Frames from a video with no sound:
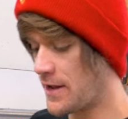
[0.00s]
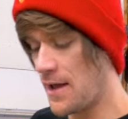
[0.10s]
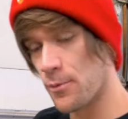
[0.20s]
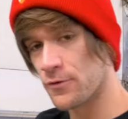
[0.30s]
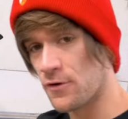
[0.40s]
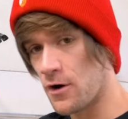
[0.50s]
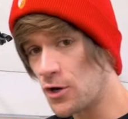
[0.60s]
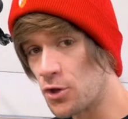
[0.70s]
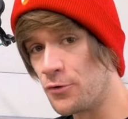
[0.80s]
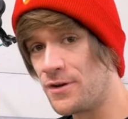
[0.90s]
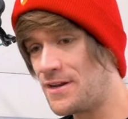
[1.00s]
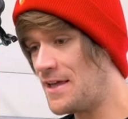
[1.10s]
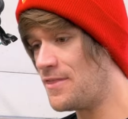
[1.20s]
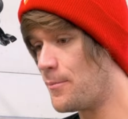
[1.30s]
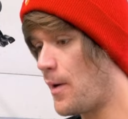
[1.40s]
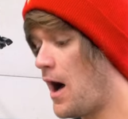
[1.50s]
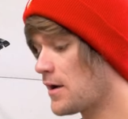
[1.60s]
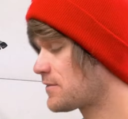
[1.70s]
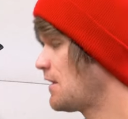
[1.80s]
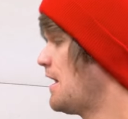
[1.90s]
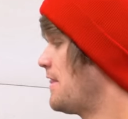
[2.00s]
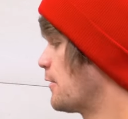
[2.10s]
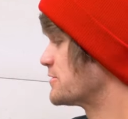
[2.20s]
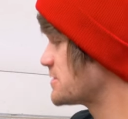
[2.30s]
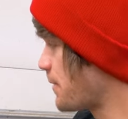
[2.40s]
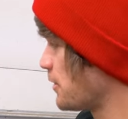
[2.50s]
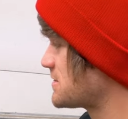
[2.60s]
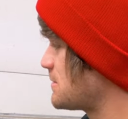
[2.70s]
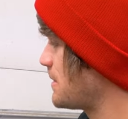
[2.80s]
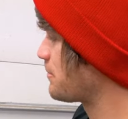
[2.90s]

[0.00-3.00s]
cables are included in the box. They were supposed to be